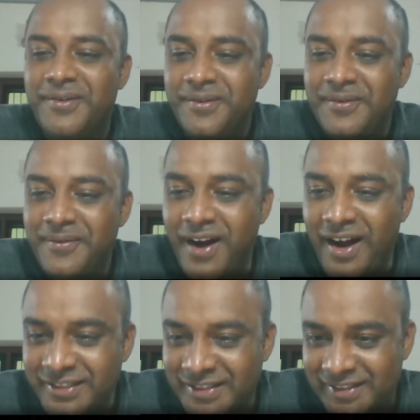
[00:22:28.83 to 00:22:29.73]

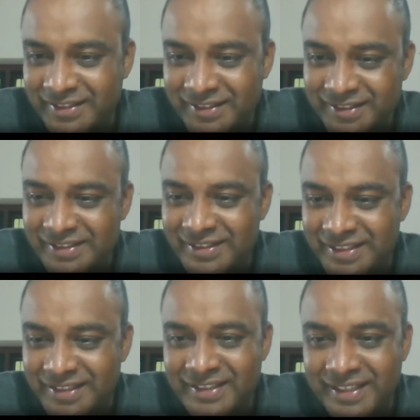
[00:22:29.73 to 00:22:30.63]
was
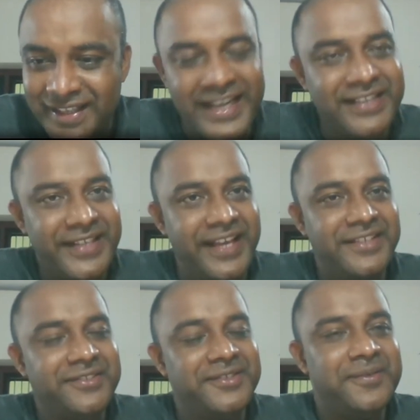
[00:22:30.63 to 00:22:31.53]
in a
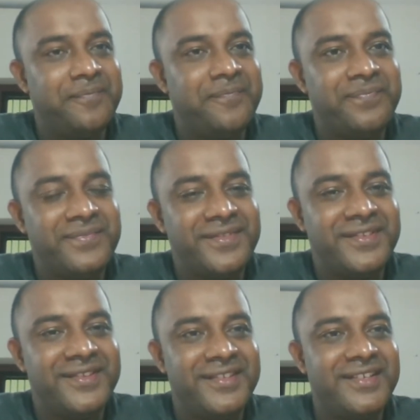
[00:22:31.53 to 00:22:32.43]
sense
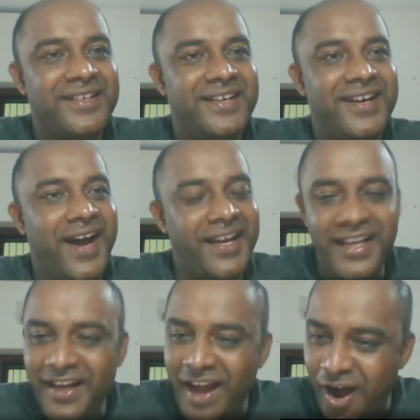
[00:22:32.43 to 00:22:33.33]
an
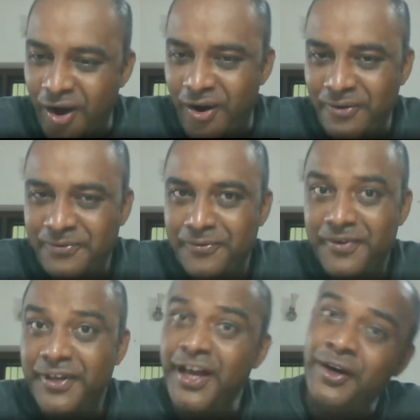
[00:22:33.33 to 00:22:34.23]
era of
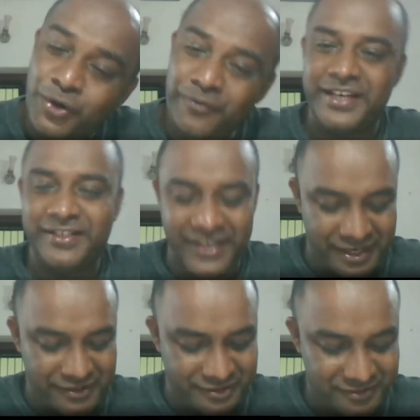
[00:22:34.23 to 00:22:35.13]
Nehruvian
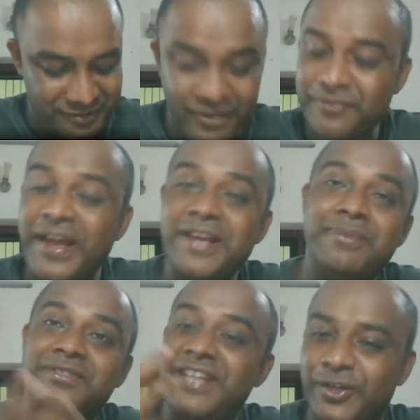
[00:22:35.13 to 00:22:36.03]
state. So the
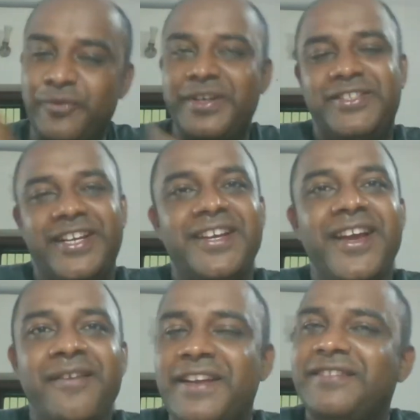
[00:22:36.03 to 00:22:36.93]
famous Nehruvian state,
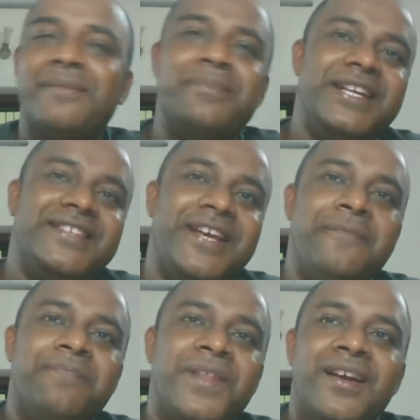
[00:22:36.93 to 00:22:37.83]
when somebody
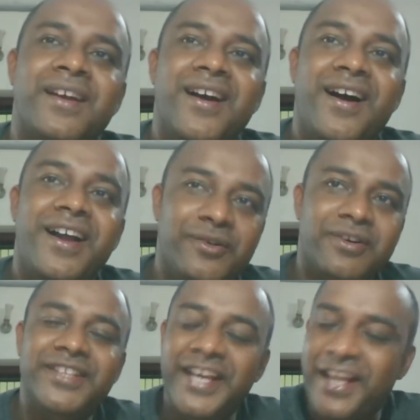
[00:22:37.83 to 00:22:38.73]
said it
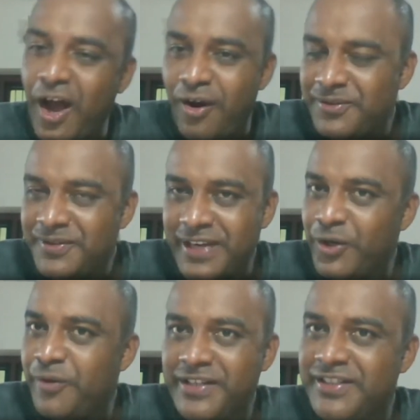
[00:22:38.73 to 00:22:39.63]
was an era of
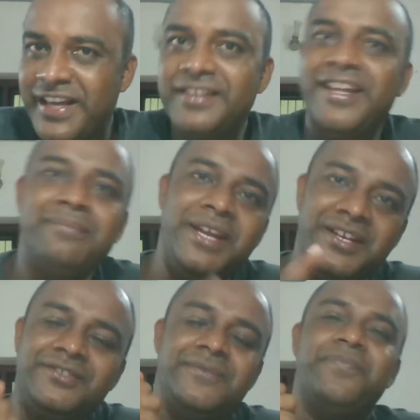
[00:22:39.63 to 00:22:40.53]
Nehruvian state, that
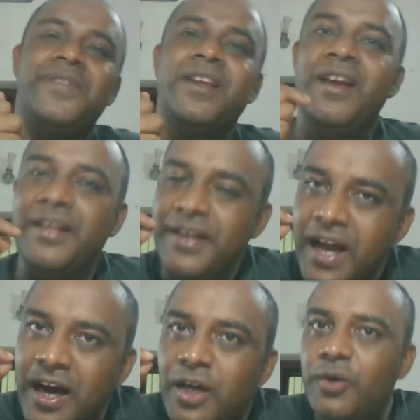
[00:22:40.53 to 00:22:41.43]
means
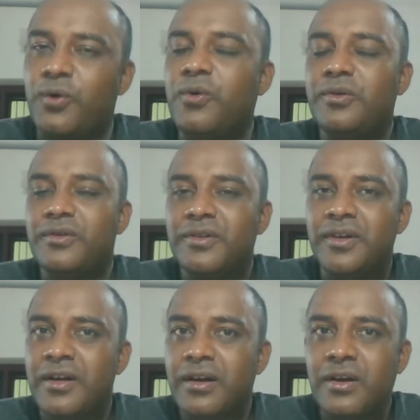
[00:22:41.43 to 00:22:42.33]
Nehru
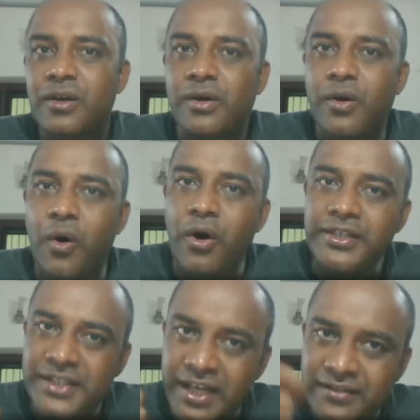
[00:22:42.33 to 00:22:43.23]

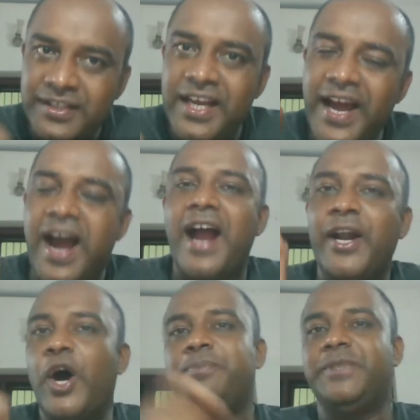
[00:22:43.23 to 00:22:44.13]
consciously
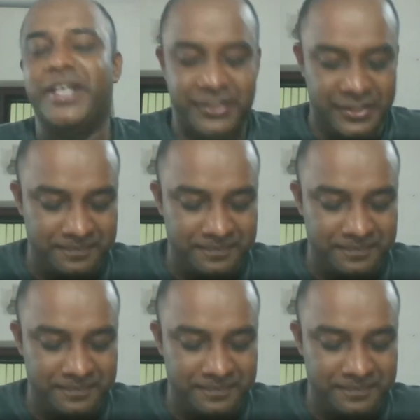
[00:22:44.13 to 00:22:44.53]
adopted